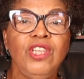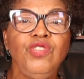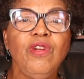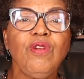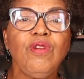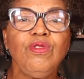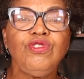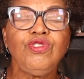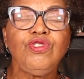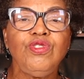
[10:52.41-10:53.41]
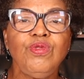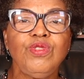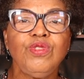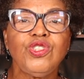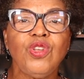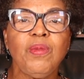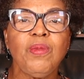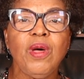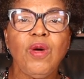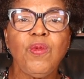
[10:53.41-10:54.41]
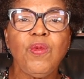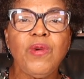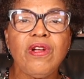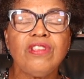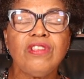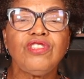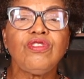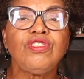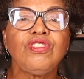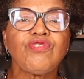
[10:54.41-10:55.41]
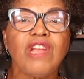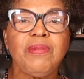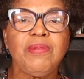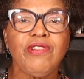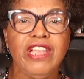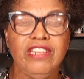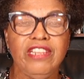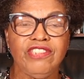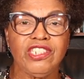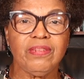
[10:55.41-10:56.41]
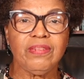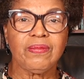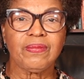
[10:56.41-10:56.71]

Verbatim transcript: you are going to use some words to describe your energy.